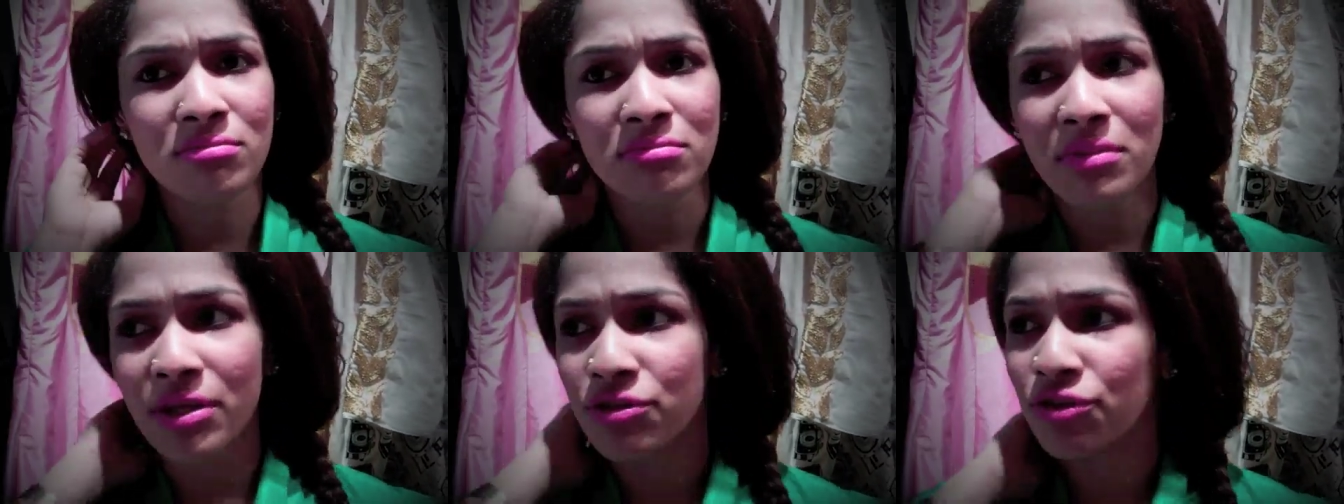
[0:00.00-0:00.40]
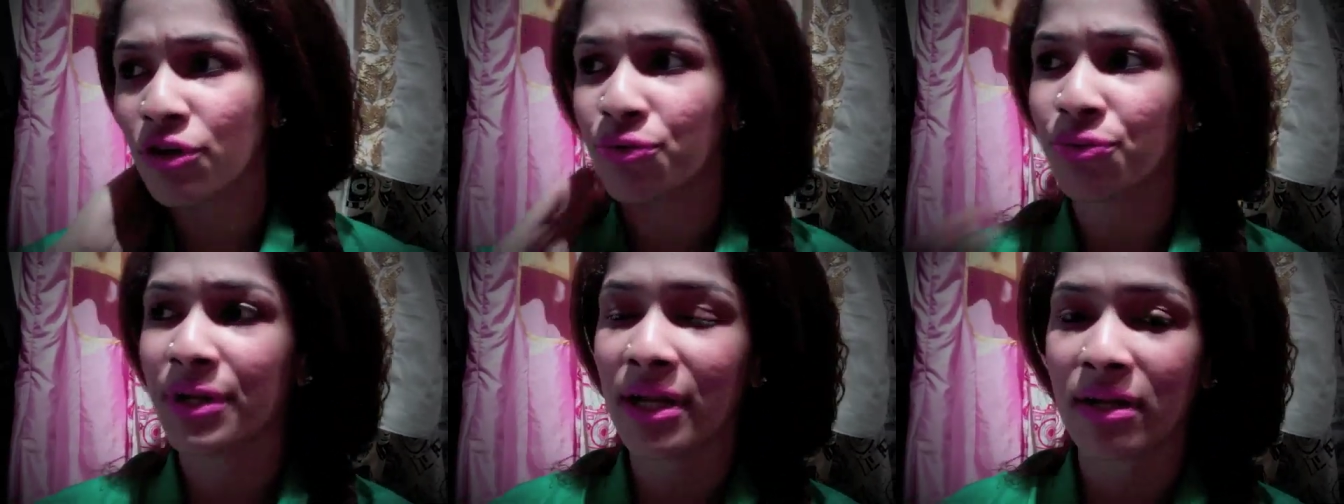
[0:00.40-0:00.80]
make sure
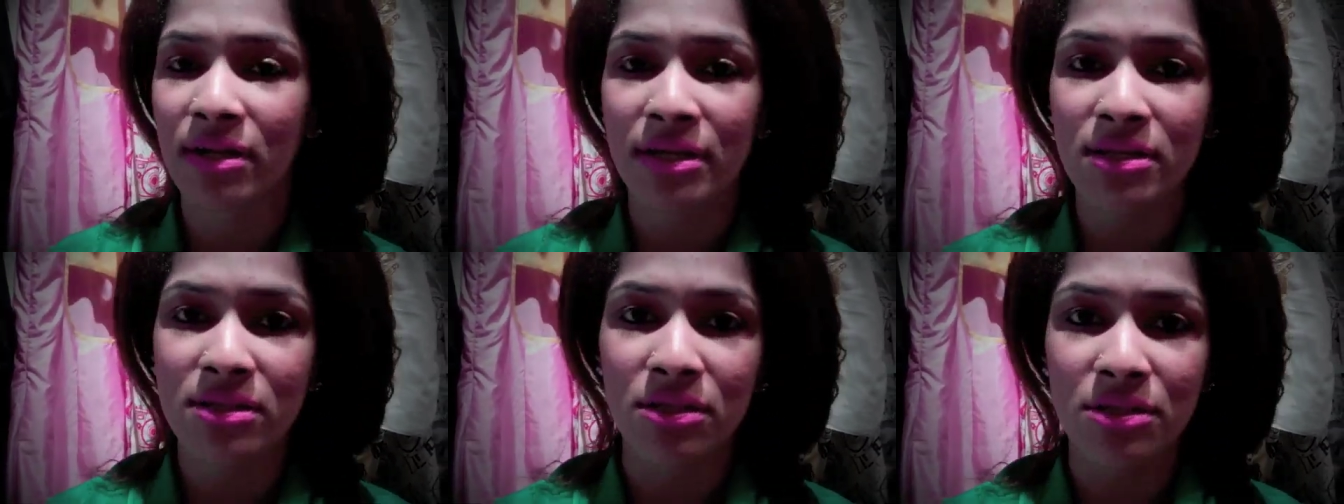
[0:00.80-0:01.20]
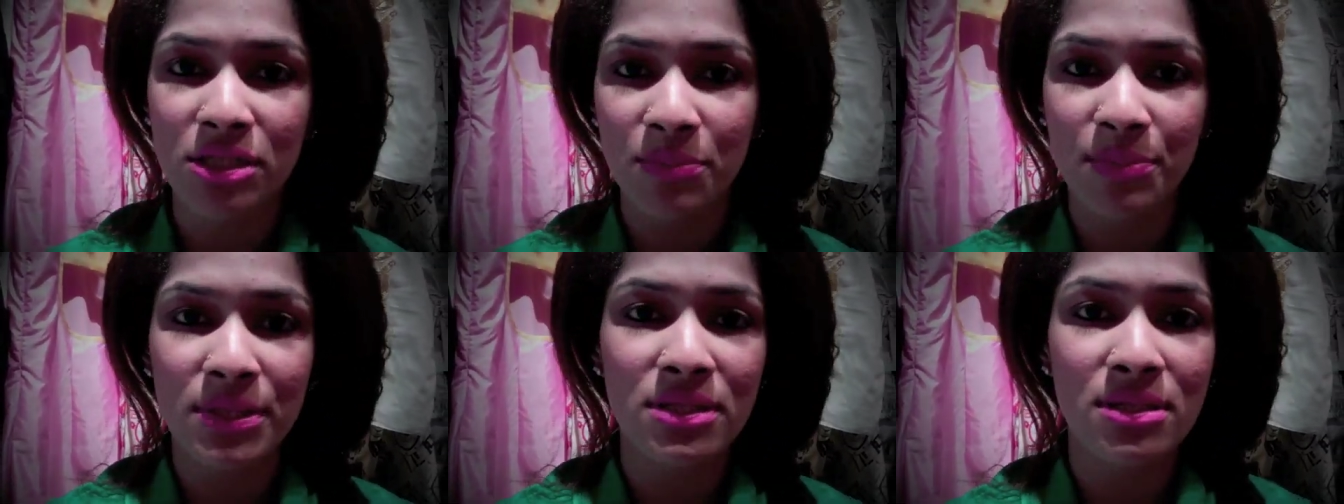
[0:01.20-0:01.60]
you get at least
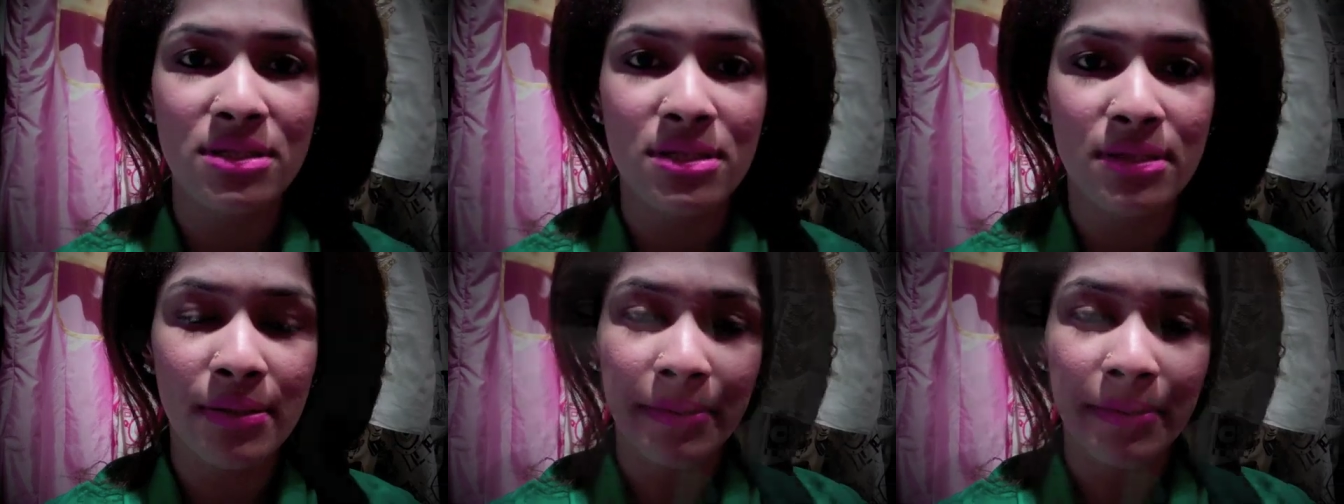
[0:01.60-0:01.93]
30 pieces.